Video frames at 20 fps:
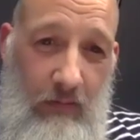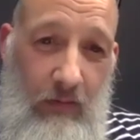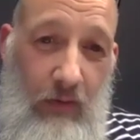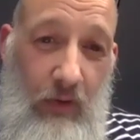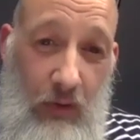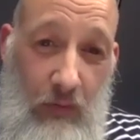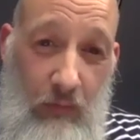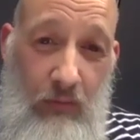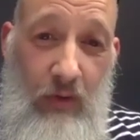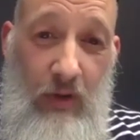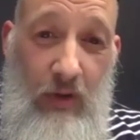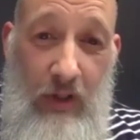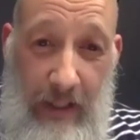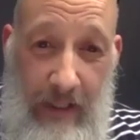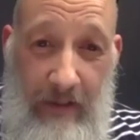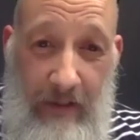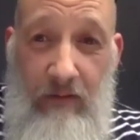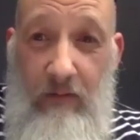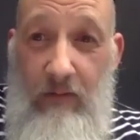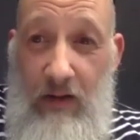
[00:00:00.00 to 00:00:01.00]
Children
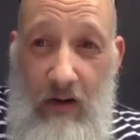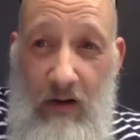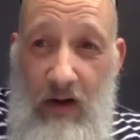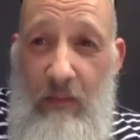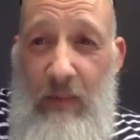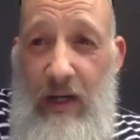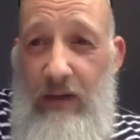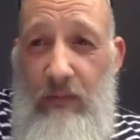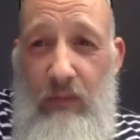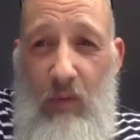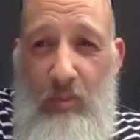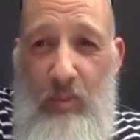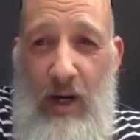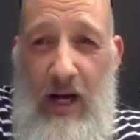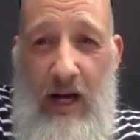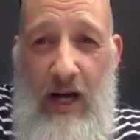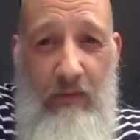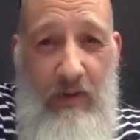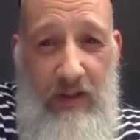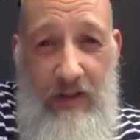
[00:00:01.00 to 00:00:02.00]
need time. That's what
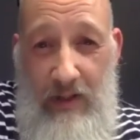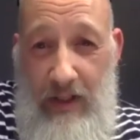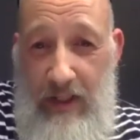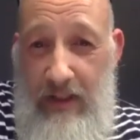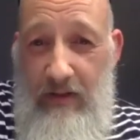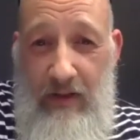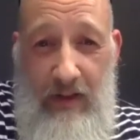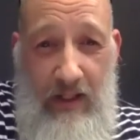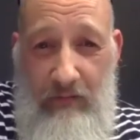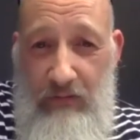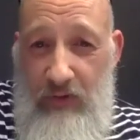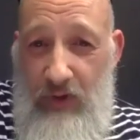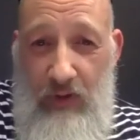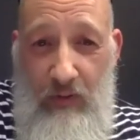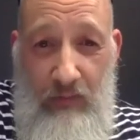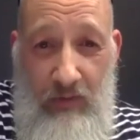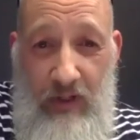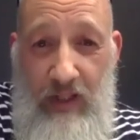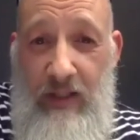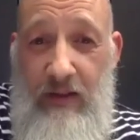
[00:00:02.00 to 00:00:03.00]
parents need to give
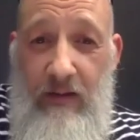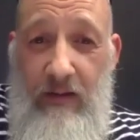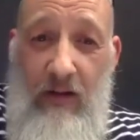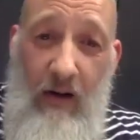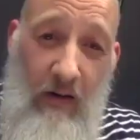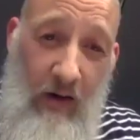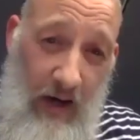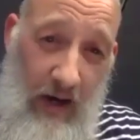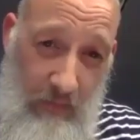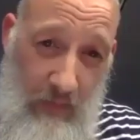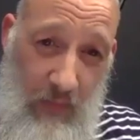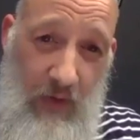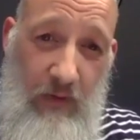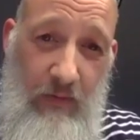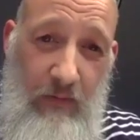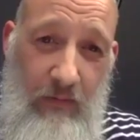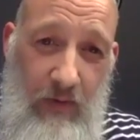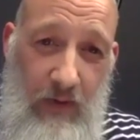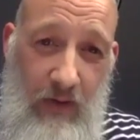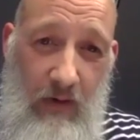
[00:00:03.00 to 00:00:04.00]
children is time,
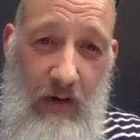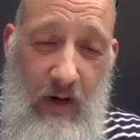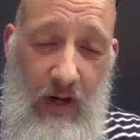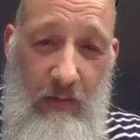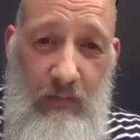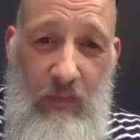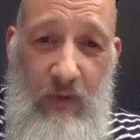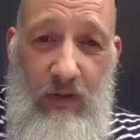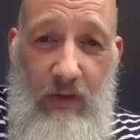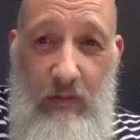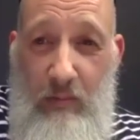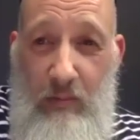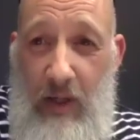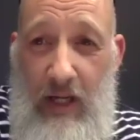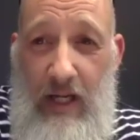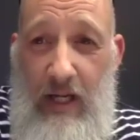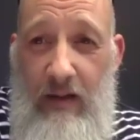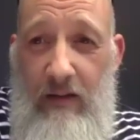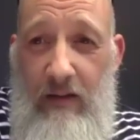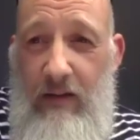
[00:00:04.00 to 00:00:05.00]
time to
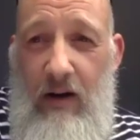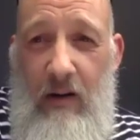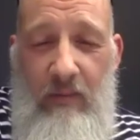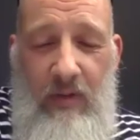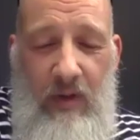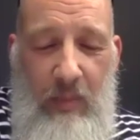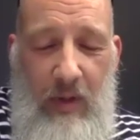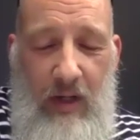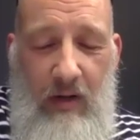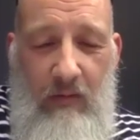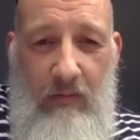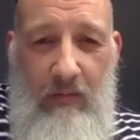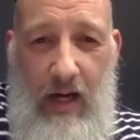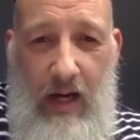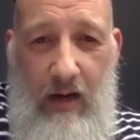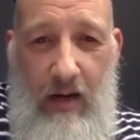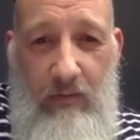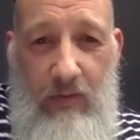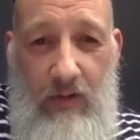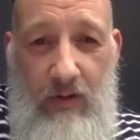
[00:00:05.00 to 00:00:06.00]
be, time to be
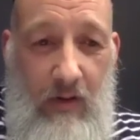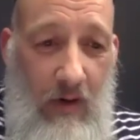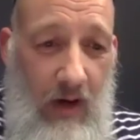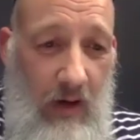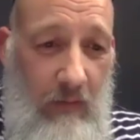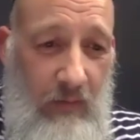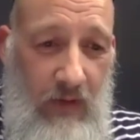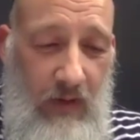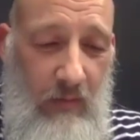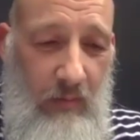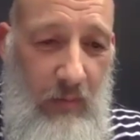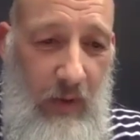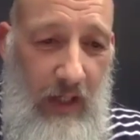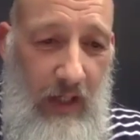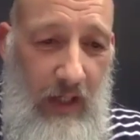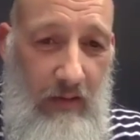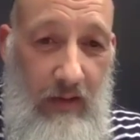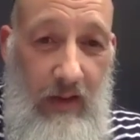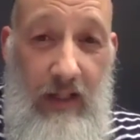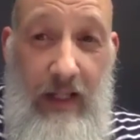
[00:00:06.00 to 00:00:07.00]
around, time to
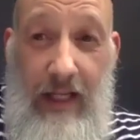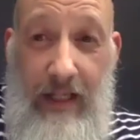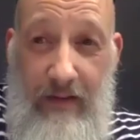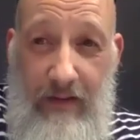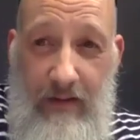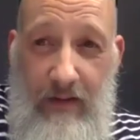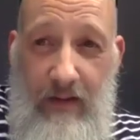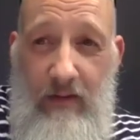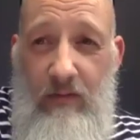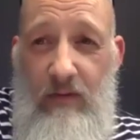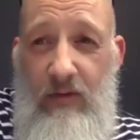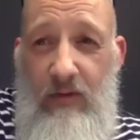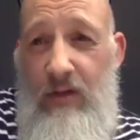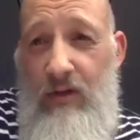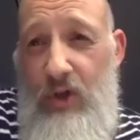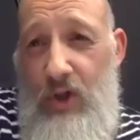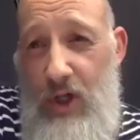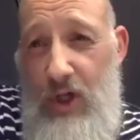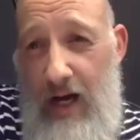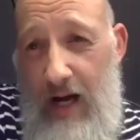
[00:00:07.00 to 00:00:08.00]
be to listen, to
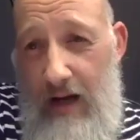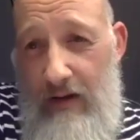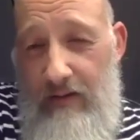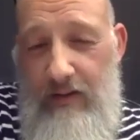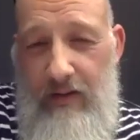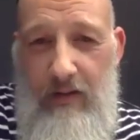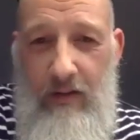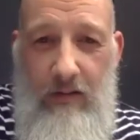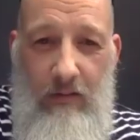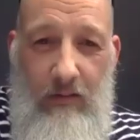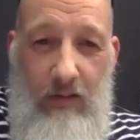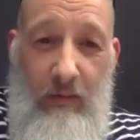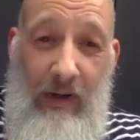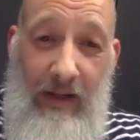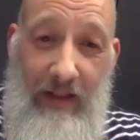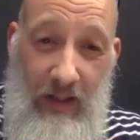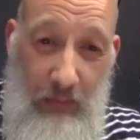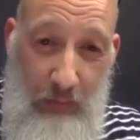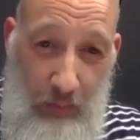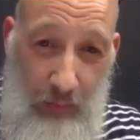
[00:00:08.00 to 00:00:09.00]
chat, to
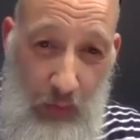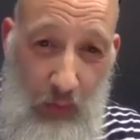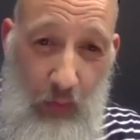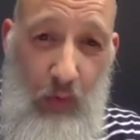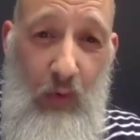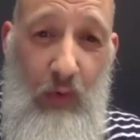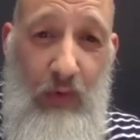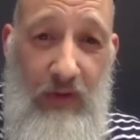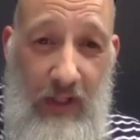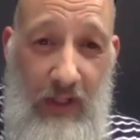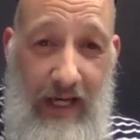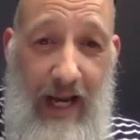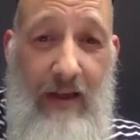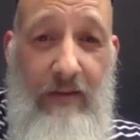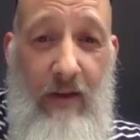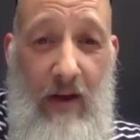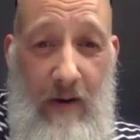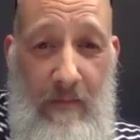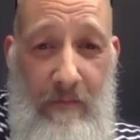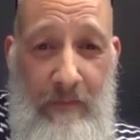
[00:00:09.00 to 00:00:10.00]
explore
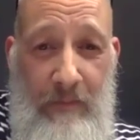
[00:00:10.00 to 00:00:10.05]
together.